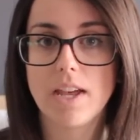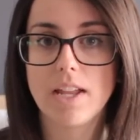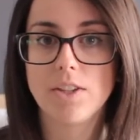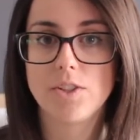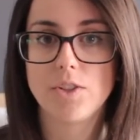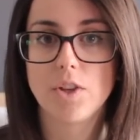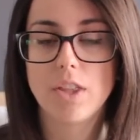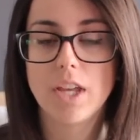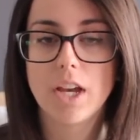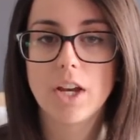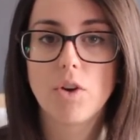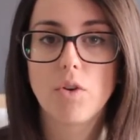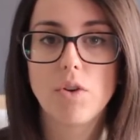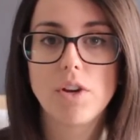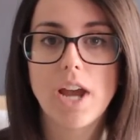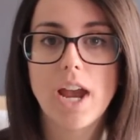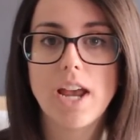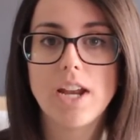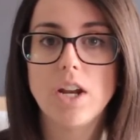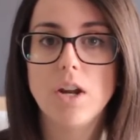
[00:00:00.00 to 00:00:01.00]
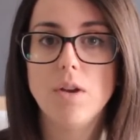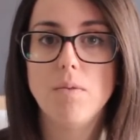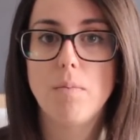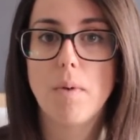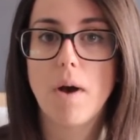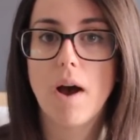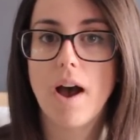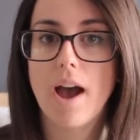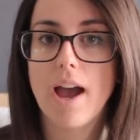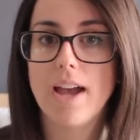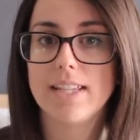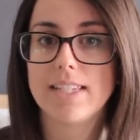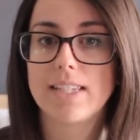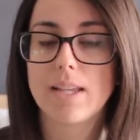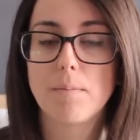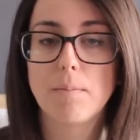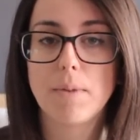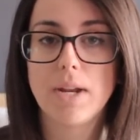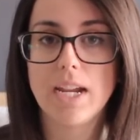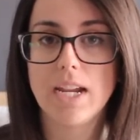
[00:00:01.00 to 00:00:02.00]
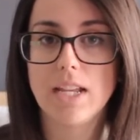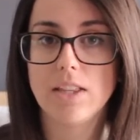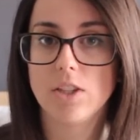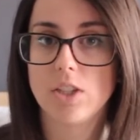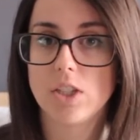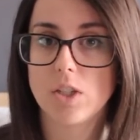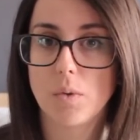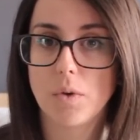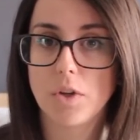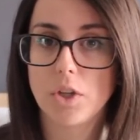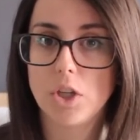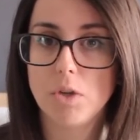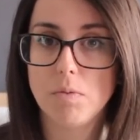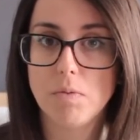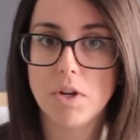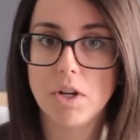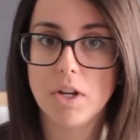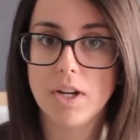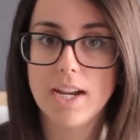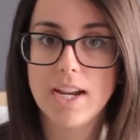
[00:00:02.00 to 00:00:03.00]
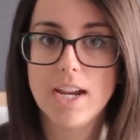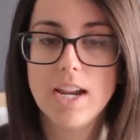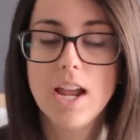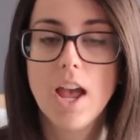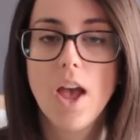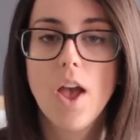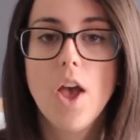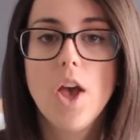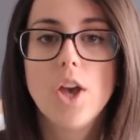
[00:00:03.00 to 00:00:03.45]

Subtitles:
and so they're created by somebody in the sewing community.